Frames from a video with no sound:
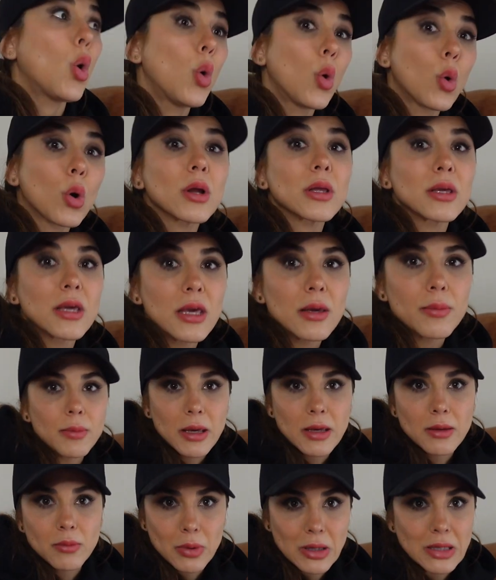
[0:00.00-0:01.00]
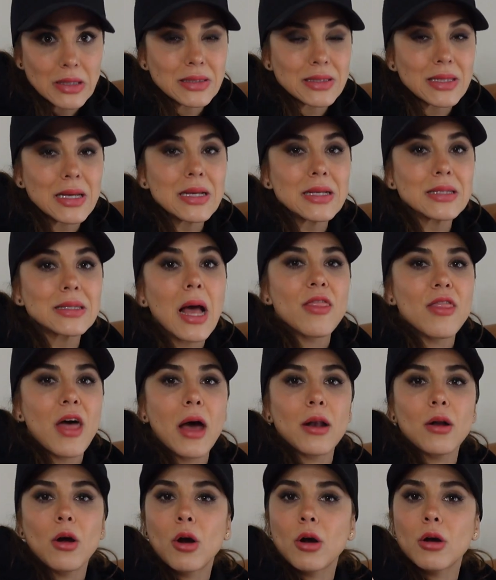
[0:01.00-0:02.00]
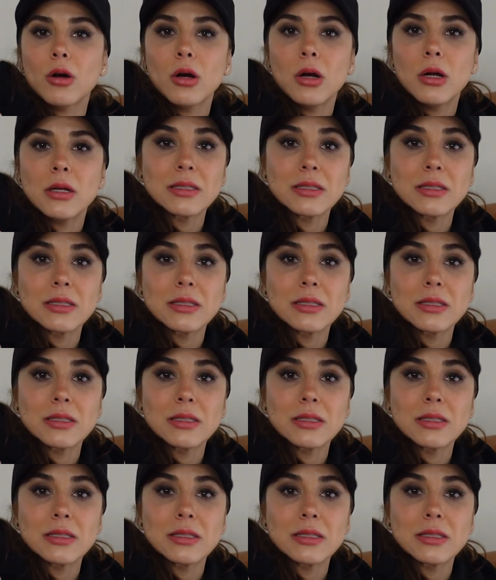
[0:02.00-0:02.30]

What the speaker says: or keeping pieces that are